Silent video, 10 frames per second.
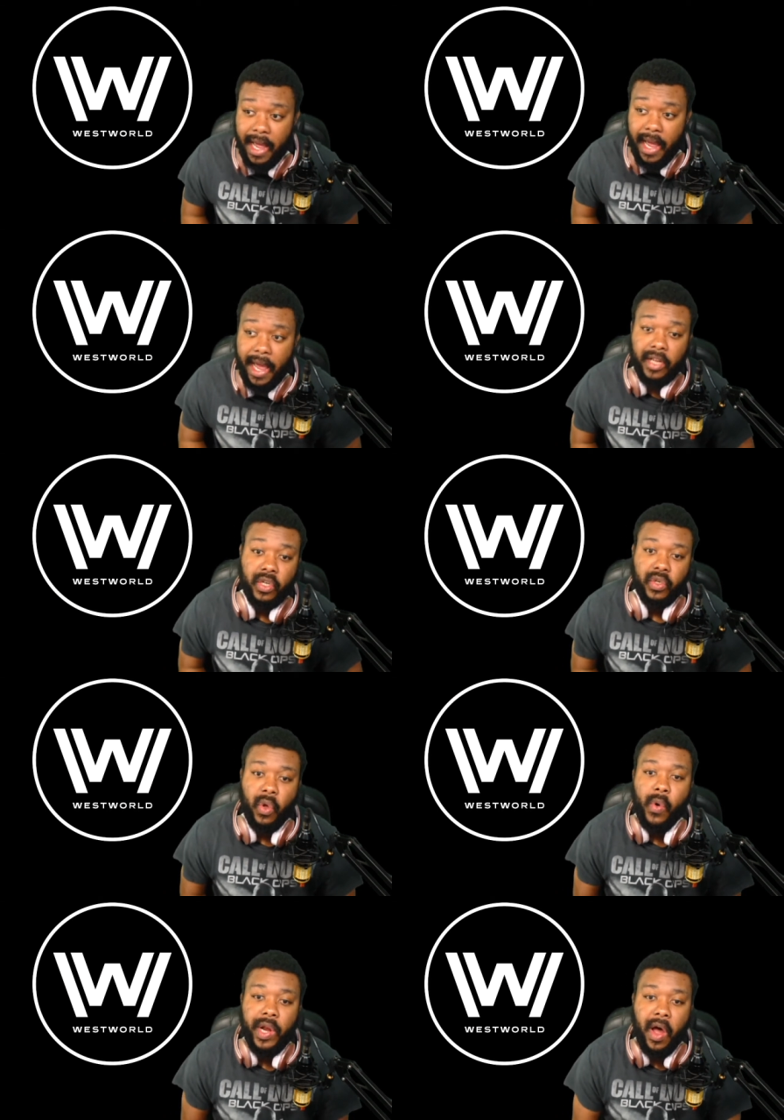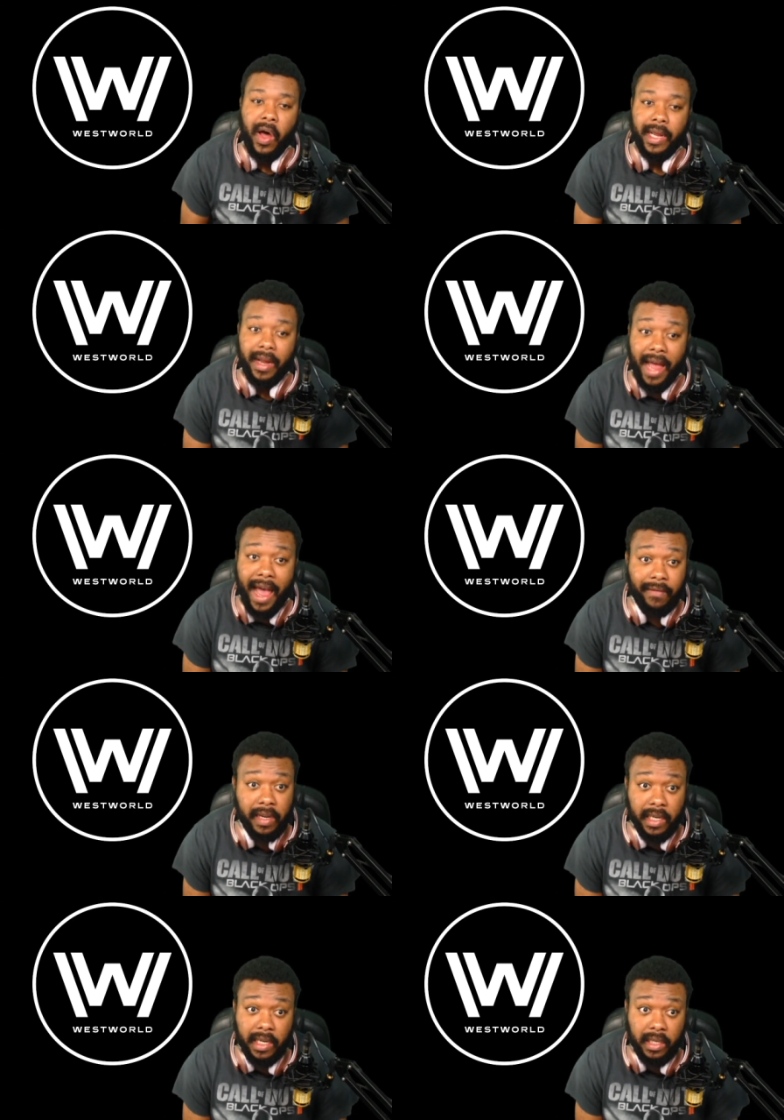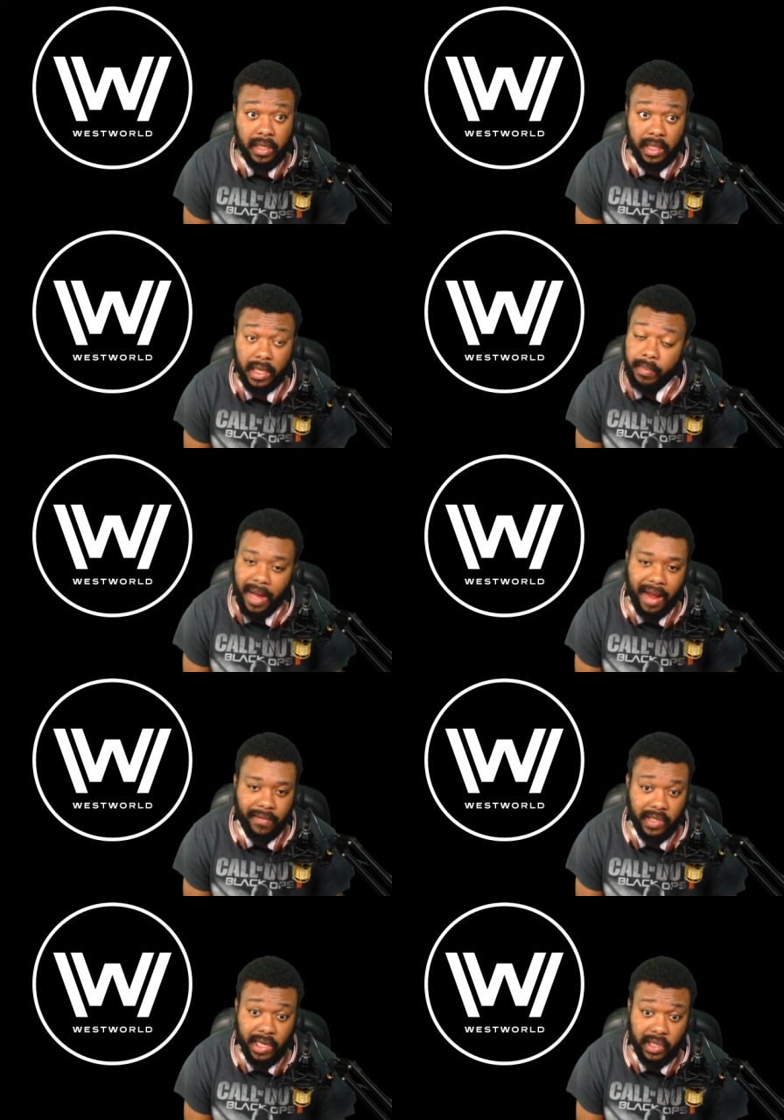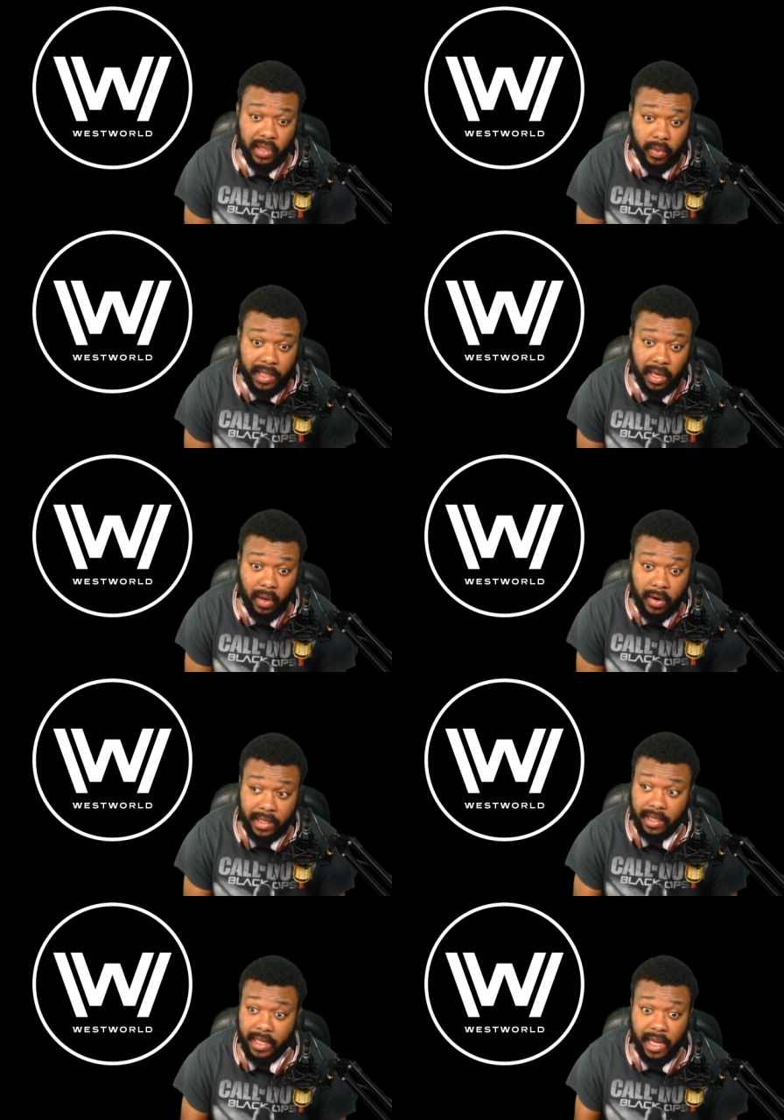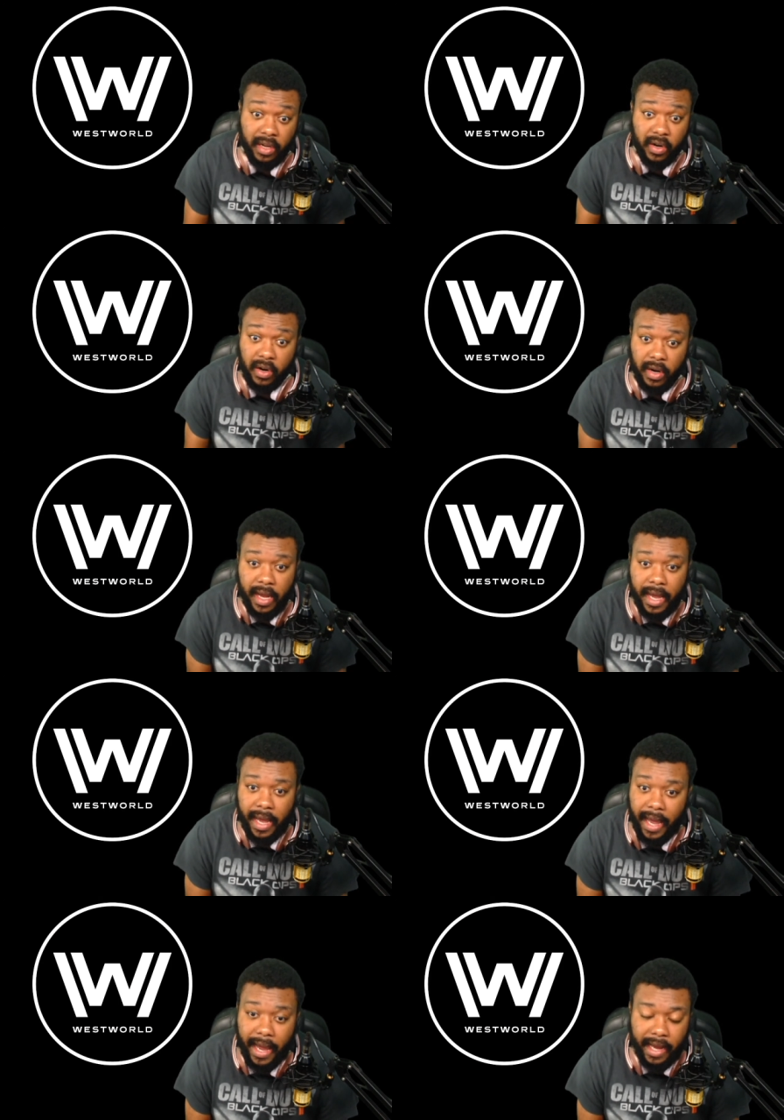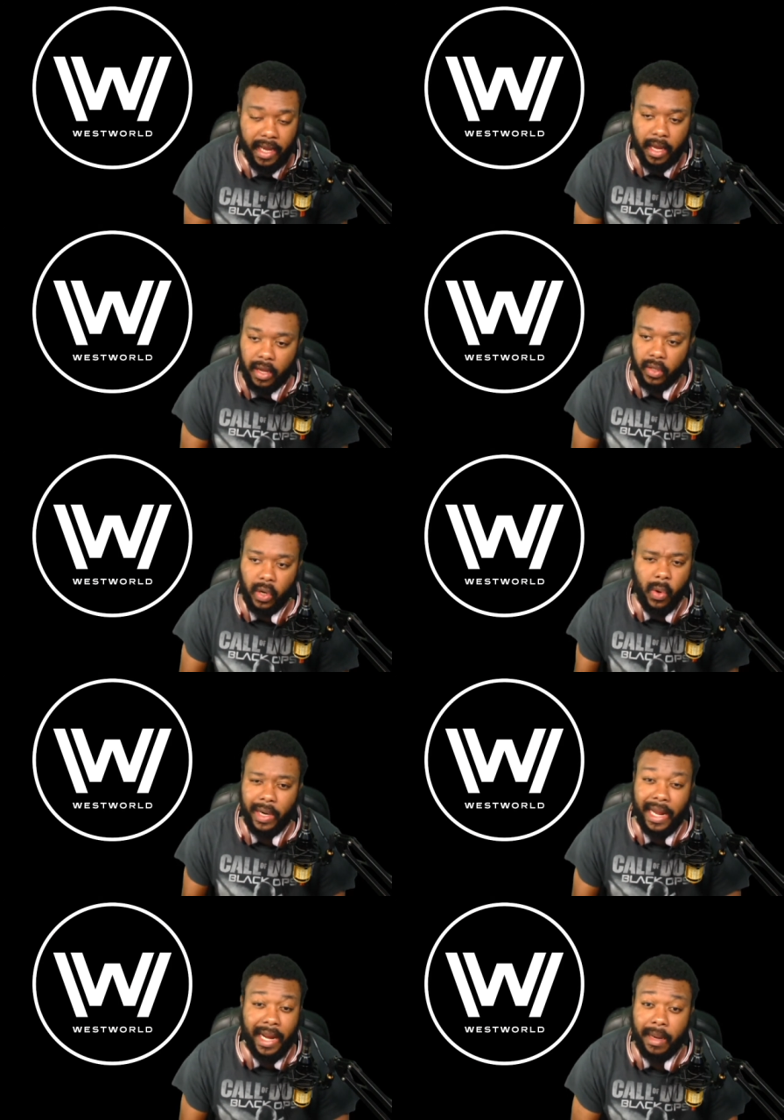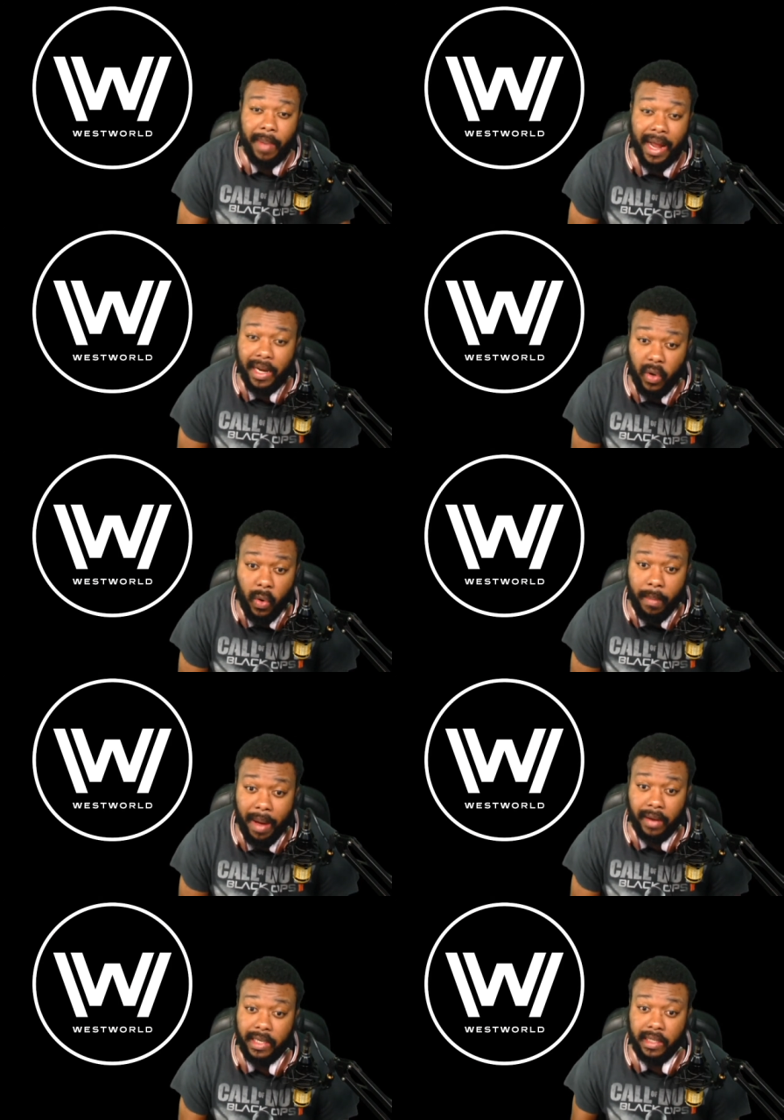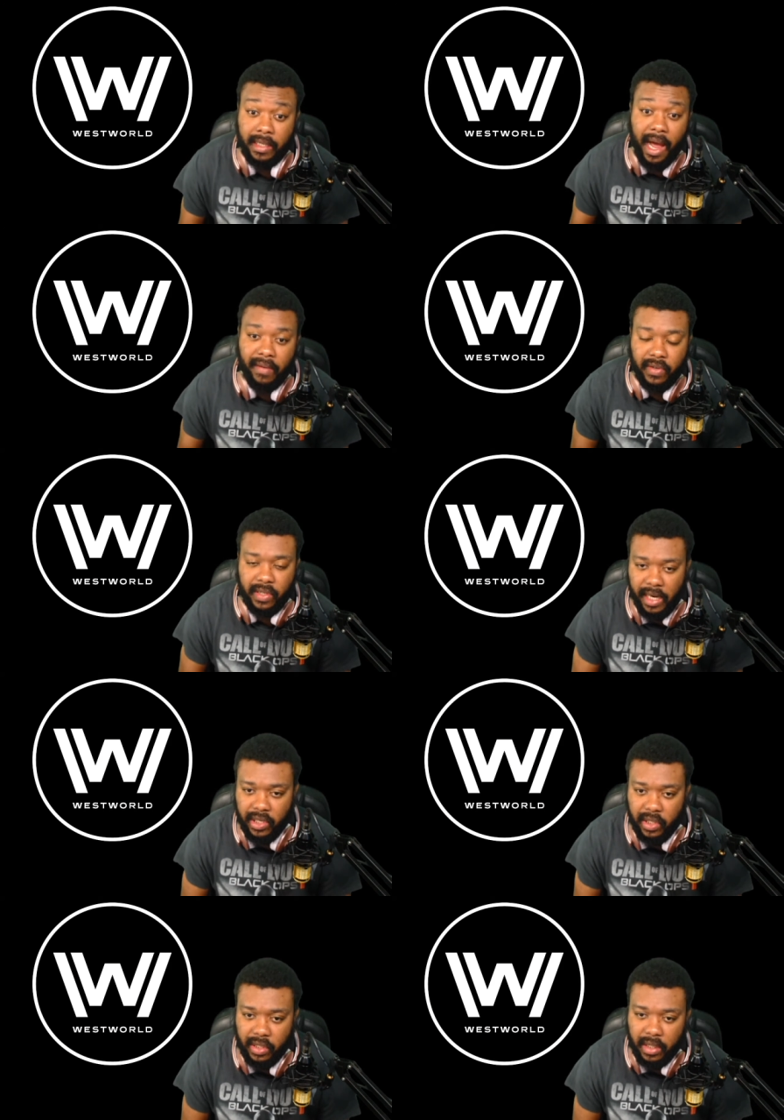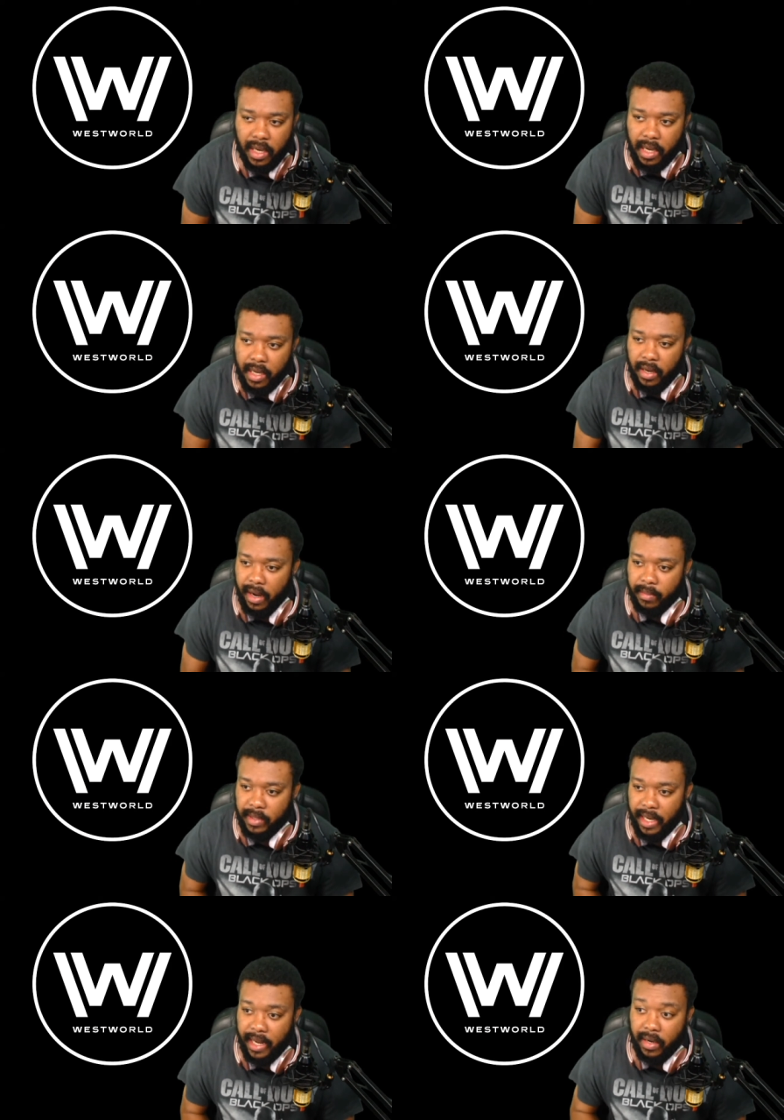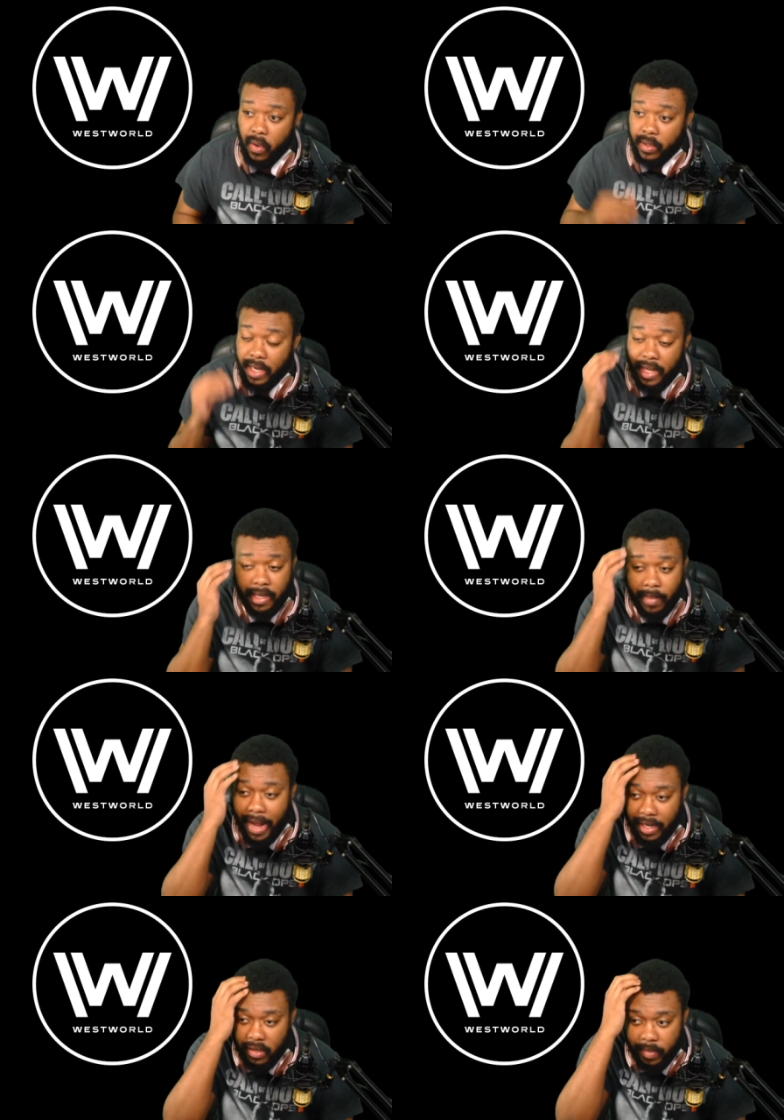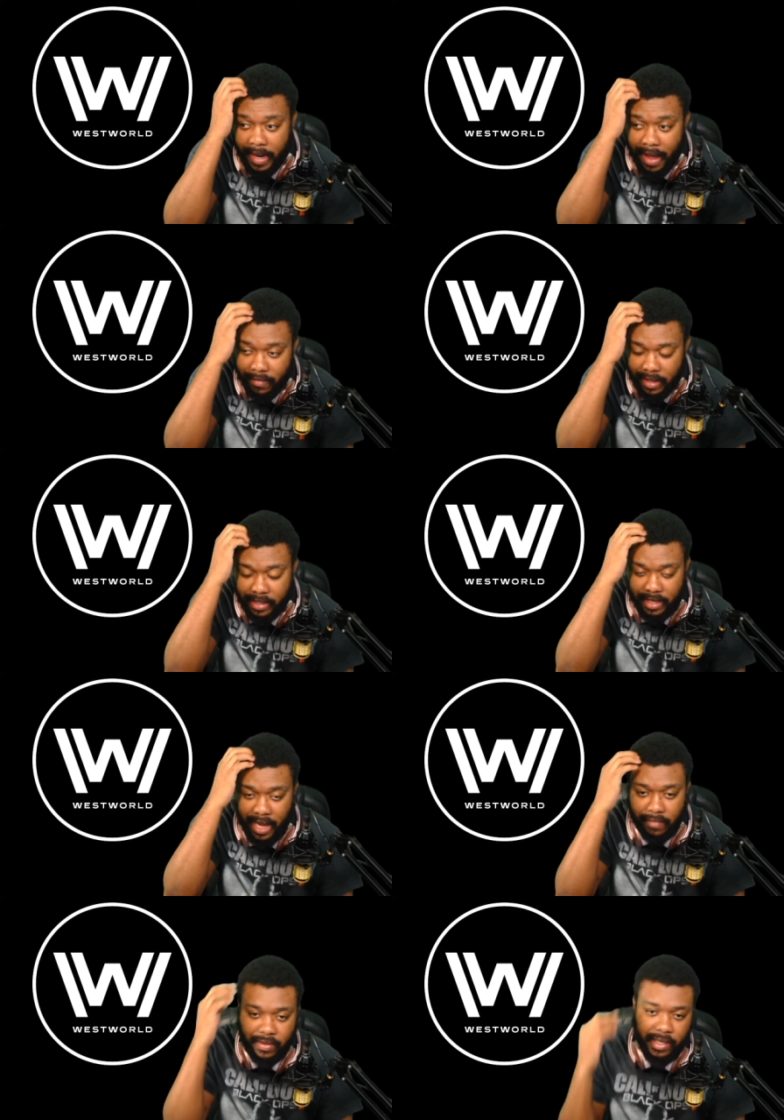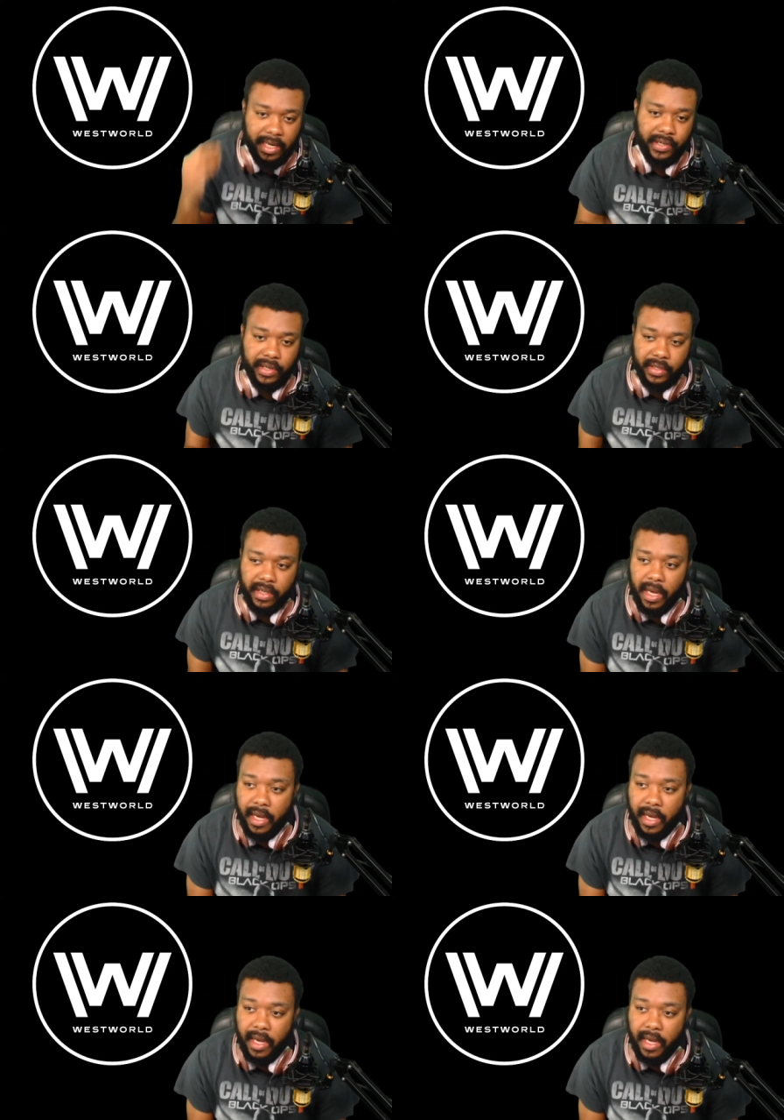and just going all in and having these deep conversations with Dolores and telling her, hey, don't let anybody know about these conversations. You know what I'm saying? Don't tell anybody you've been having these conversations.